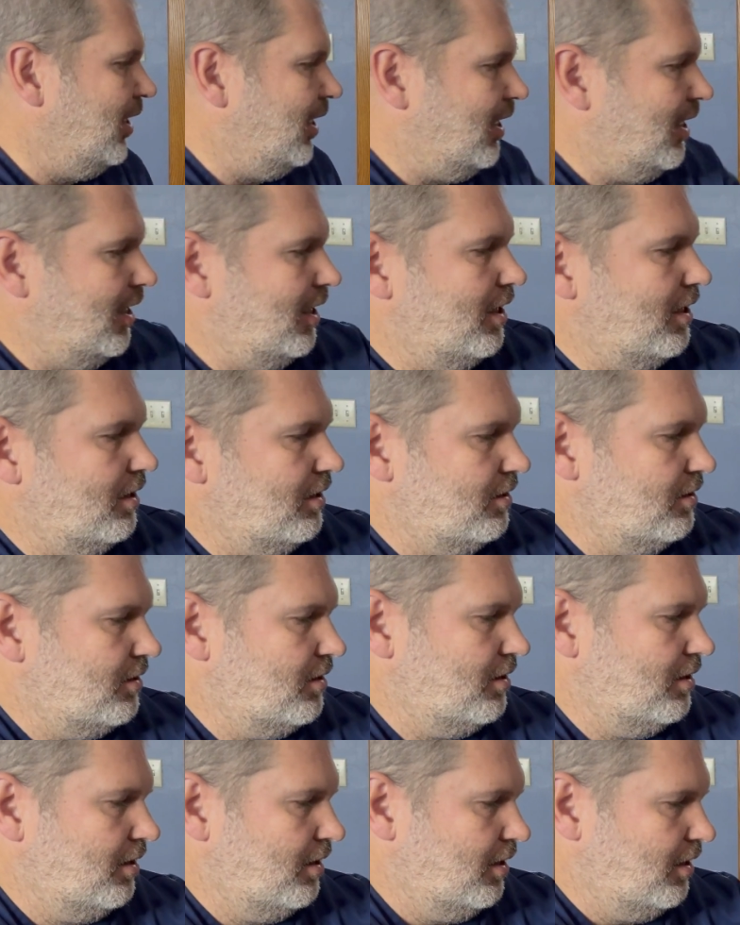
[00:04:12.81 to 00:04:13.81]
And
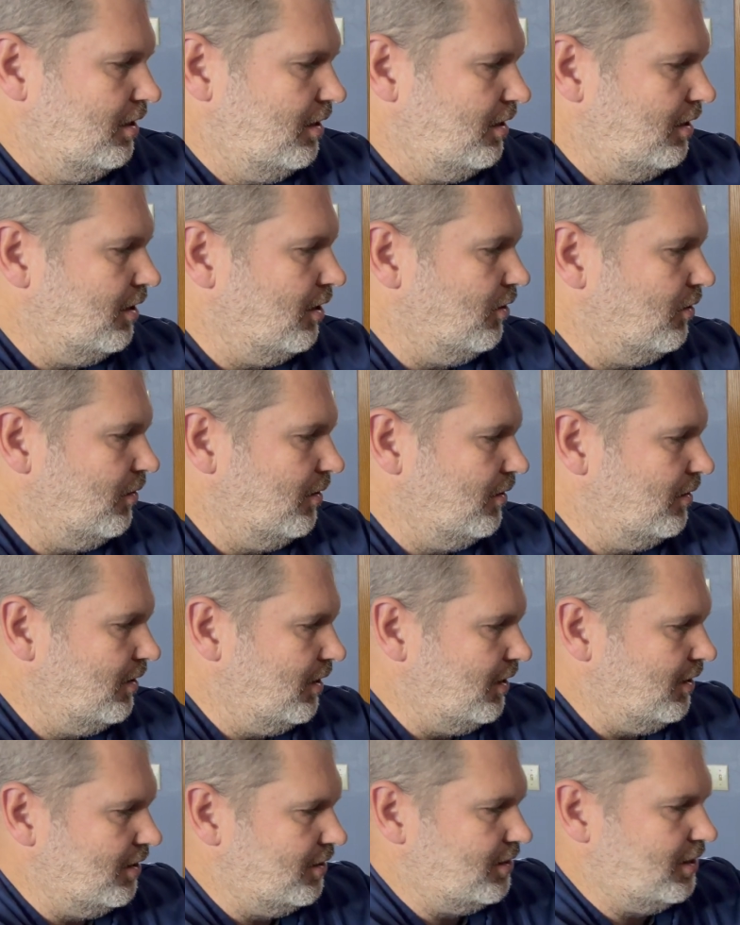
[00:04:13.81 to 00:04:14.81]

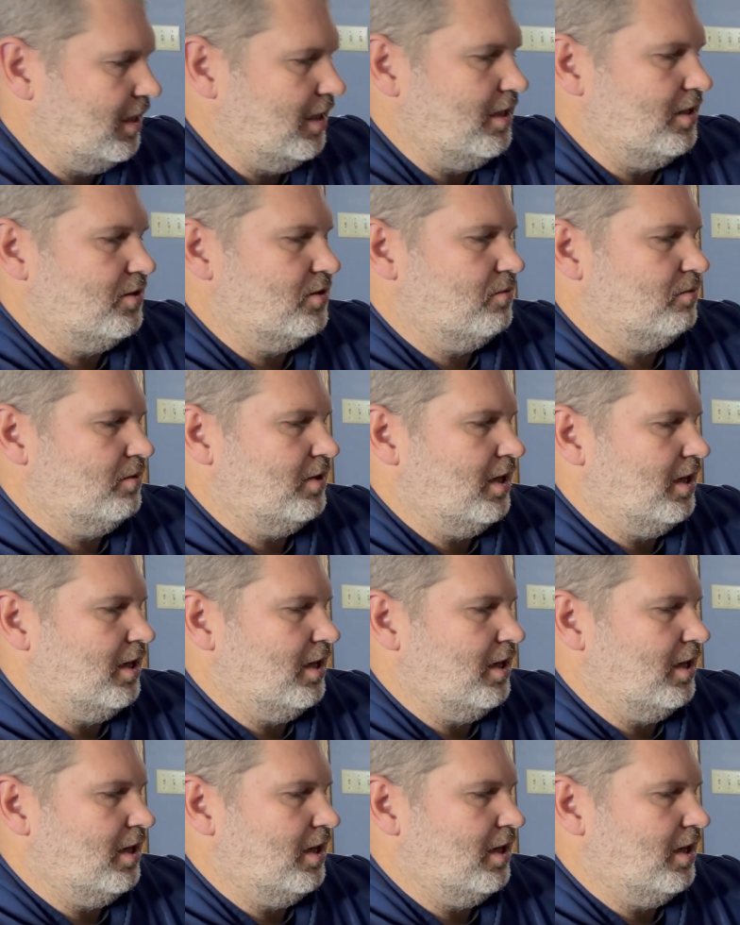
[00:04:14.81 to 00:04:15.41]
in this case,